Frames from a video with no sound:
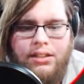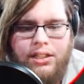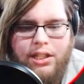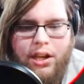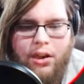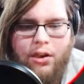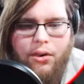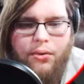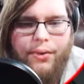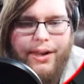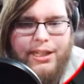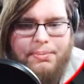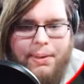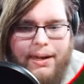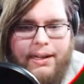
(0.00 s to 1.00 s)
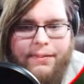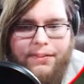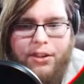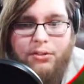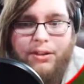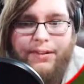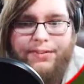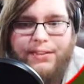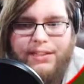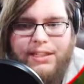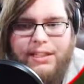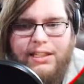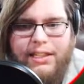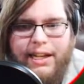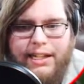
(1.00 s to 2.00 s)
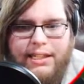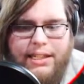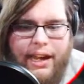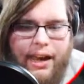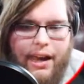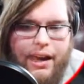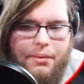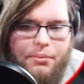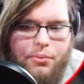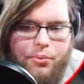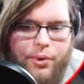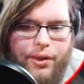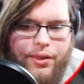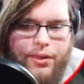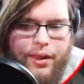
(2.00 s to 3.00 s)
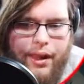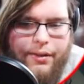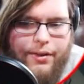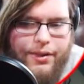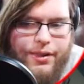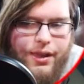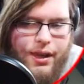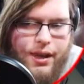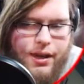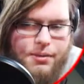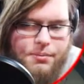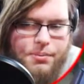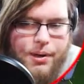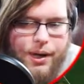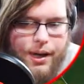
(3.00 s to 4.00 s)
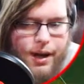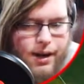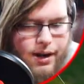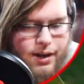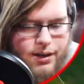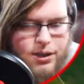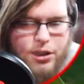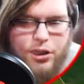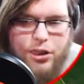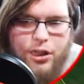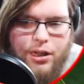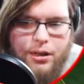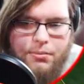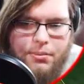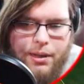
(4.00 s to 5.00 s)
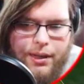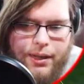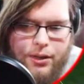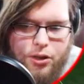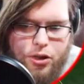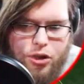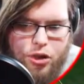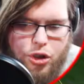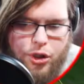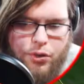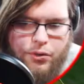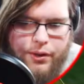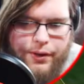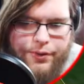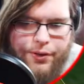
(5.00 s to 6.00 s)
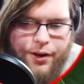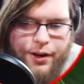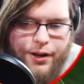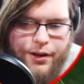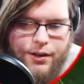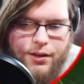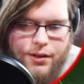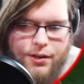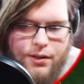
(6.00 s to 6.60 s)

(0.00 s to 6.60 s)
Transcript: So expect a few differences next time with everything, but it shouldn't be too different.